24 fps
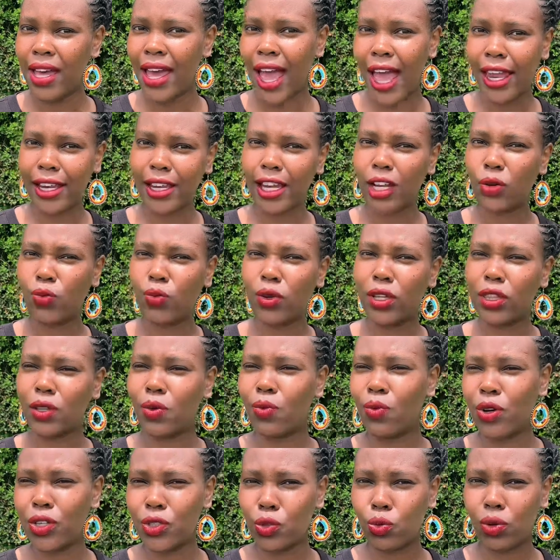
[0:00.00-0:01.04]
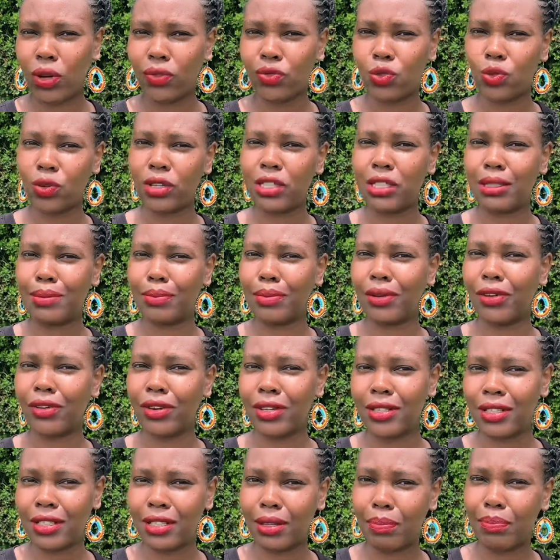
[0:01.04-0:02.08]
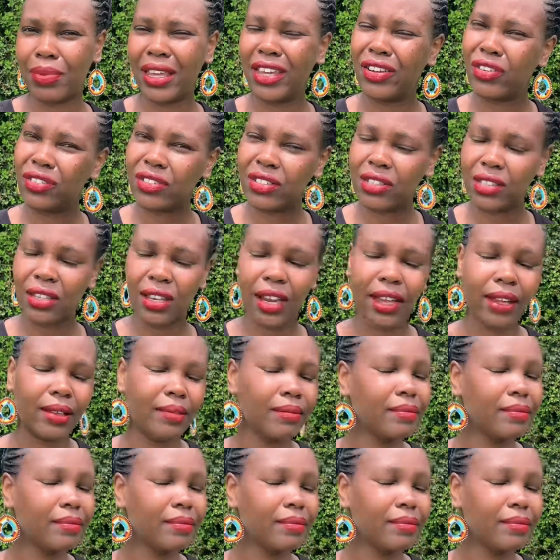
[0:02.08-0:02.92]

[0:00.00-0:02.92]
And yet we're the ones who have to experience the periods. Like,